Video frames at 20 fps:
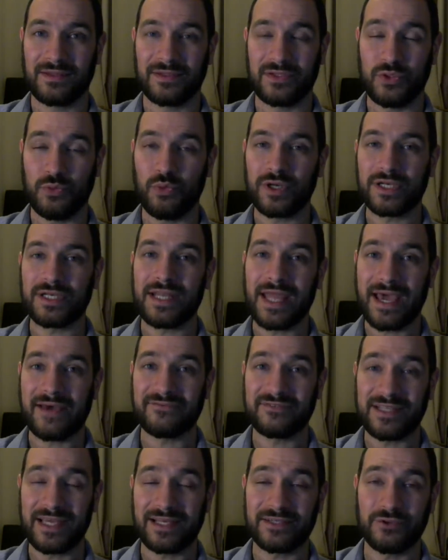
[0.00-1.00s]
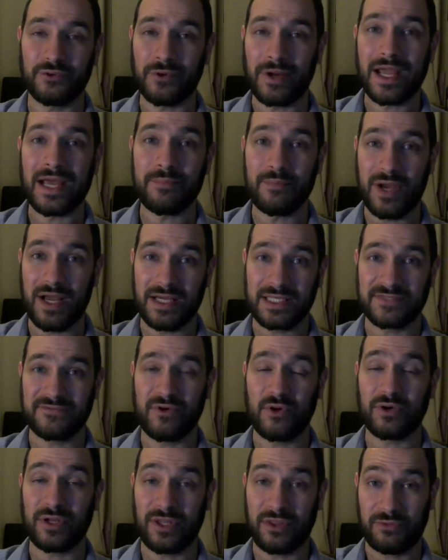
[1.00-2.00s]
You wouldn't have dead grandmas
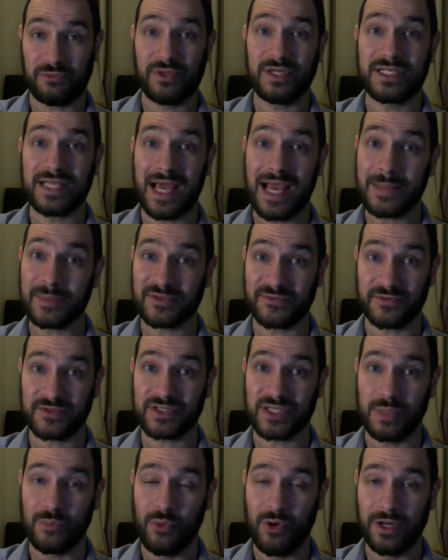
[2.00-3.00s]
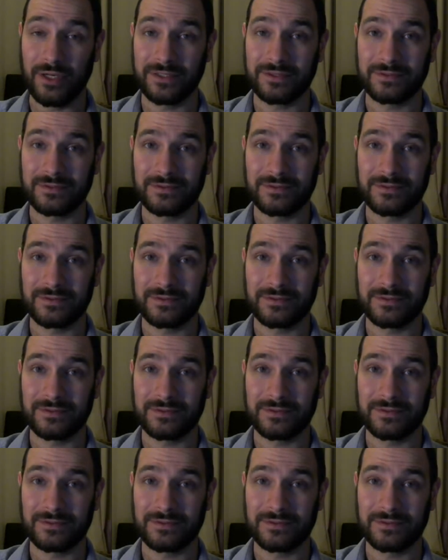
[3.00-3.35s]
voting 3 times for someone,